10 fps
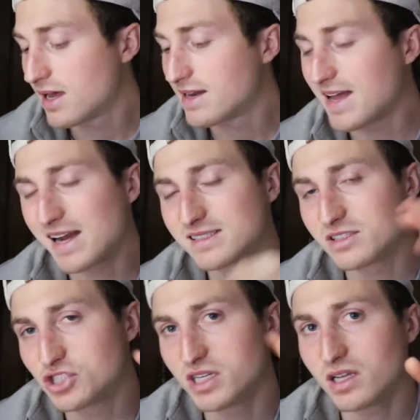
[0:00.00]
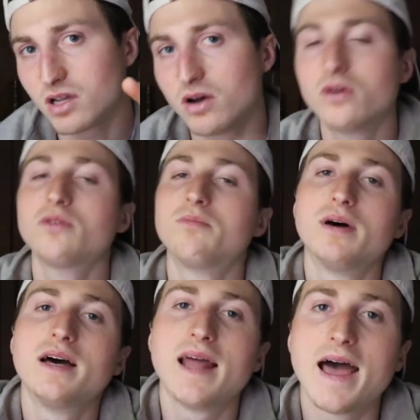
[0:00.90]
not as a cheat code,
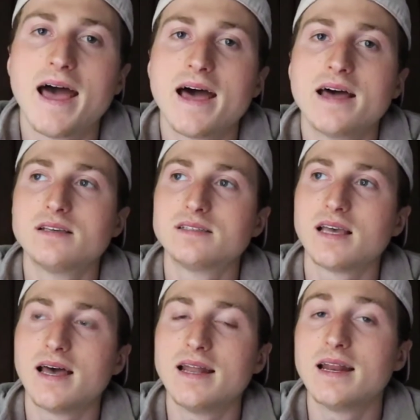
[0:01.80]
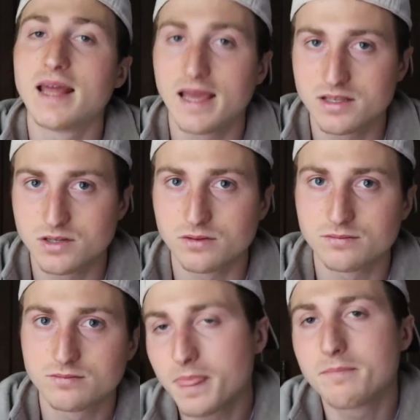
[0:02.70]
but as an enhancer.
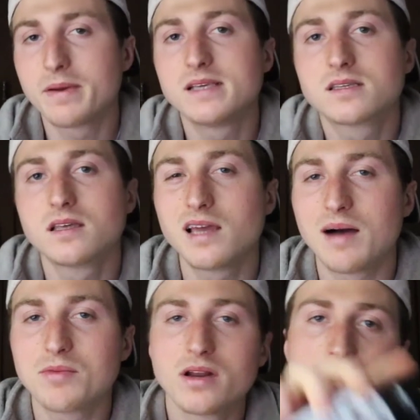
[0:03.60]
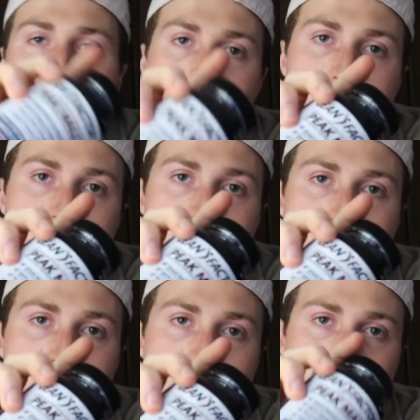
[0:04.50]
Basically, I'm going to go over these
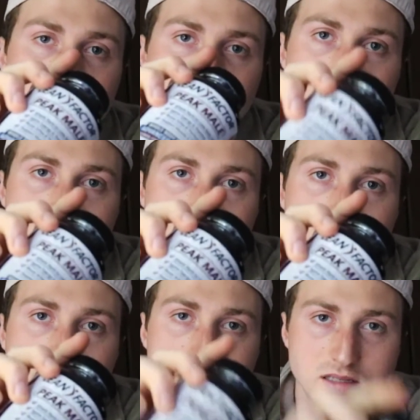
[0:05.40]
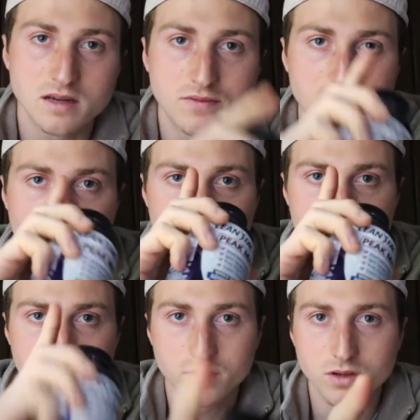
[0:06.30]
pills, what they've done for me, and see if they're
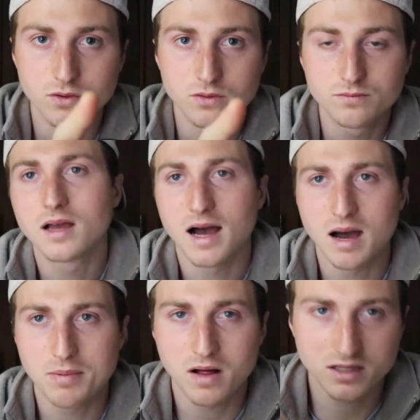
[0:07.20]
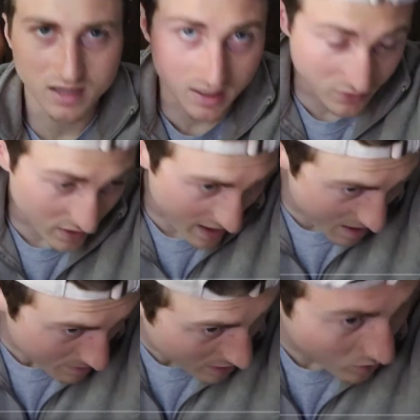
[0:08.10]
right for you. I apologize for the
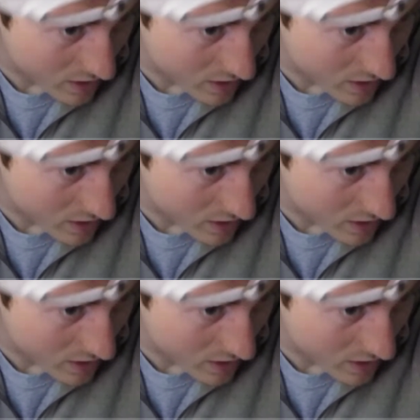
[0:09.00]
hat, by the